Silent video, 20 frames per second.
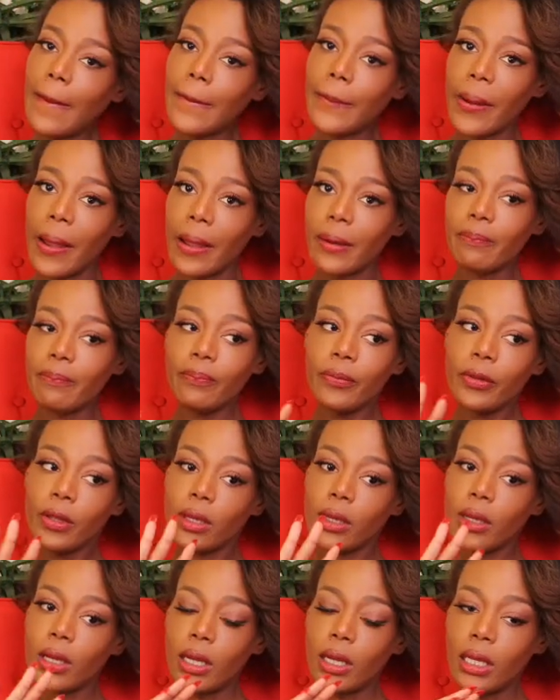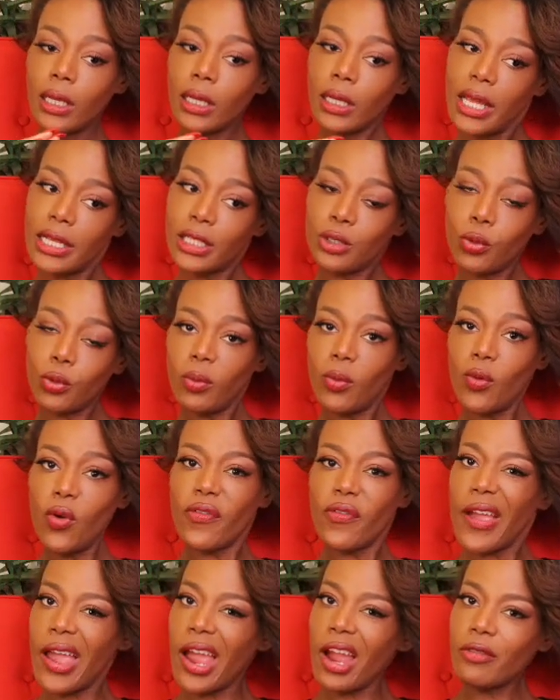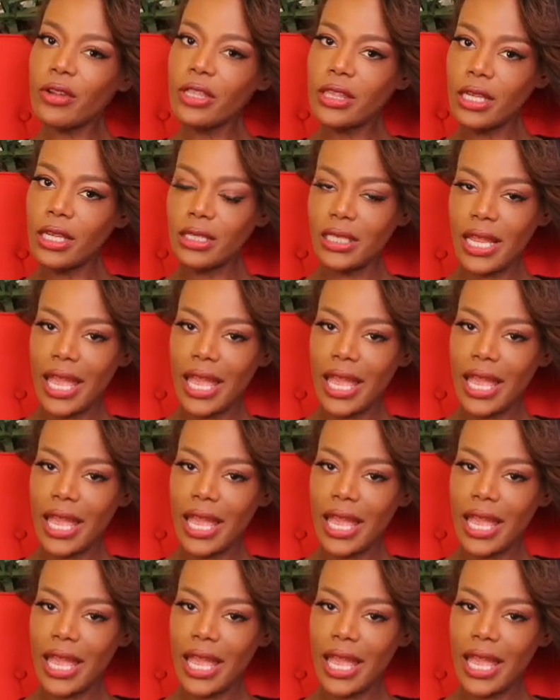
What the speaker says: but let's remove everything